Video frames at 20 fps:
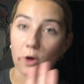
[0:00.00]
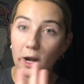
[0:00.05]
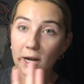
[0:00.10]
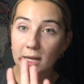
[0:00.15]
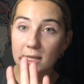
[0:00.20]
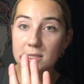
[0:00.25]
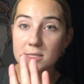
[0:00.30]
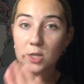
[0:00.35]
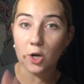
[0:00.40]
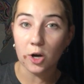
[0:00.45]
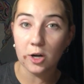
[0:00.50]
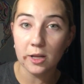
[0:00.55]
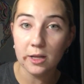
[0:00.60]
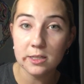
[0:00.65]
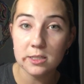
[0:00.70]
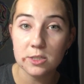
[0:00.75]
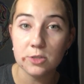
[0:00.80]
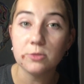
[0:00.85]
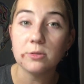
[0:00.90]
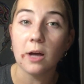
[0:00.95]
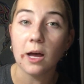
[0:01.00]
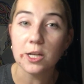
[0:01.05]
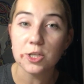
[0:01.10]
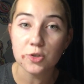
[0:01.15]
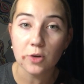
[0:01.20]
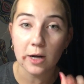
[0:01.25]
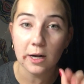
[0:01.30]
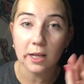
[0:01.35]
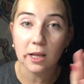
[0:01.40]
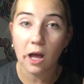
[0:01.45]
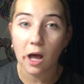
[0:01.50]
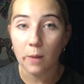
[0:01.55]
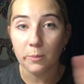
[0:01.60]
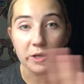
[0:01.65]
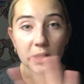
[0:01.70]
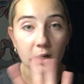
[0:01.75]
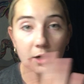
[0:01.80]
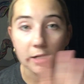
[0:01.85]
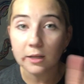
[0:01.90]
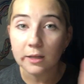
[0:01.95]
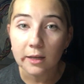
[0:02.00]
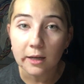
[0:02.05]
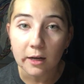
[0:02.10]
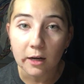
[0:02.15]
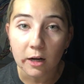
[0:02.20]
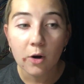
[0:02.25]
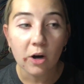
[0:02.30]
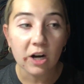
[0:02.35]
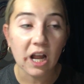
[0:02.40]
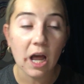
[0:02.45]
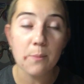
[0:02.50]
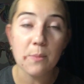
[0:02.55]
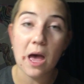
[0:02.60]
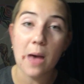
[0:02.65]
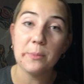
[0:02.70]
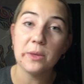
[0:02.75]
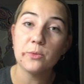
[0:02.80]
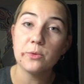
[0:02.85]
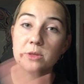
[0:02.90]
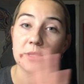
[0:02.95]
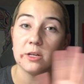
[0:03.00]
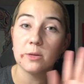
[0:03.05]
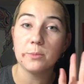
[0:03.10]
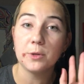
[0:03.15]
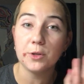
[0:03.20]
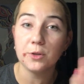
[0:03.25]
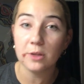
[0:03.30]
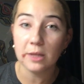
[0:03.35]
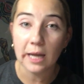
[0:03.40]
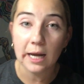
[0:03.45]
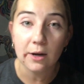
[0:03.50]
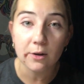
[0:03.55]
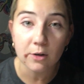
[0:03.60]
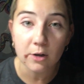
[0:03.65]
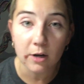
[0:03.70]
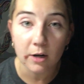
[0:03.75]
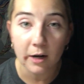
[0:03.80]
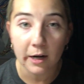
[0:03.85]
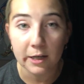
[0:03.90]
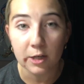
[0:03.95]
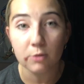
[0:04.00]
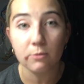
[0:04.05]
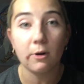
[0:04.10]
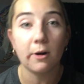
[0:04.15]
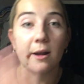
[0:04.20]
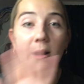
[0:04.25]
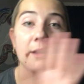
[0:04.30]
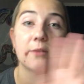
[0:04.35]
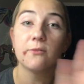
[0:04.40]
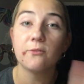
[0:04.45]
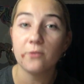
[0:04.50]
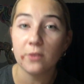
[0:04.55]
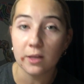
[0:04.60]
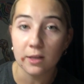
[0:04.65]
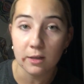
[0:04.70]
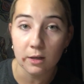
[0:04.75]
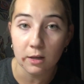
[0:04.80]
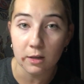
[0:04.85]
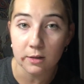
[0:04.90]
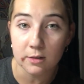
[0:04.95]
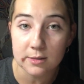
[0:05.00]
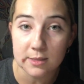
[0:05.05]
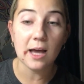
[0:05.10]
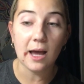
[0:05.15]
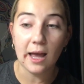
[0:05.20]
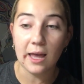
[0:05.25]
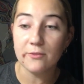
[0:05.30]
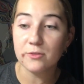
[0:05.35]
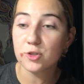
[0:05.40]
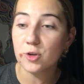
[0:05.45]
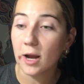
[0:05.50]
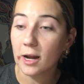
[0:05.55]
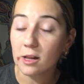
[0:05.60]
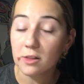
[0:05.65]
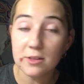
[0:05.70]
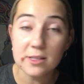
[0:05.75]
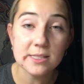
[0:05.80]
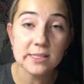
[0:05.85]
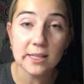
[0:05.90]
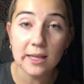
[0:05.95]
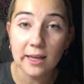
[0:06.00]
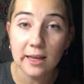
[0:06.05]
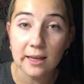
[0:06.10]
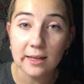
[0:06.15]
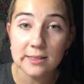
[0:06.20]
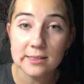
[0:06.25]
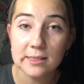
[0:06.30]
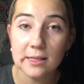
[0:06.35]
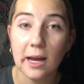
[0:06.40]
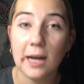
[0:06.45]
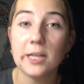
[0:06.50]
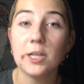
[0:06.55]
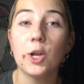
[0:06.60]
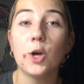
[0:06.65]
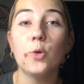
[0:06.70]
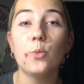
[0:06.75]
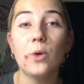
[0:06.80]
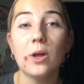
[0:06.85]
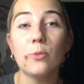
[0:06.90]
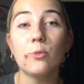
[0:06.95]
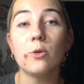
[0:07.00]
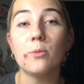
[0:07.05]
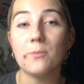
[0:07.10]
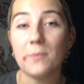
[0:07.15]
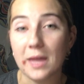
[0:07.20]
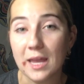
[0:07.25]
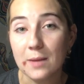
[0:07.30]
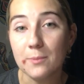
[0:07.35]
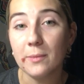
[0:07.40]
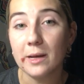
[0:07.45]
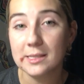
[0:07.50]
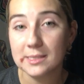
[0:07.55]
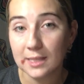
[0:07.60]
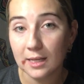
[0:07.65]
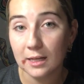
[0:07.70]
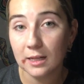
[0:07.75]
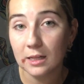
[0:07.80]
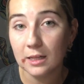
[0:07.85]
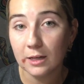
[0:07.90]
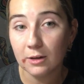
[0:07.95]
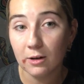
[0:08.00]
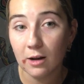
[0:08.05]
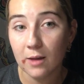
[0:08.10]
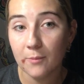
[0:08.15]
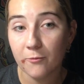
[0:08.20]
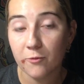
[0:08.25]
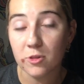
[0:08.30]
I get started, do not try to comment on here or come at me with your beauty counter and your Rodan and Fields. I have tried all these things. I know what will make my skin clear up.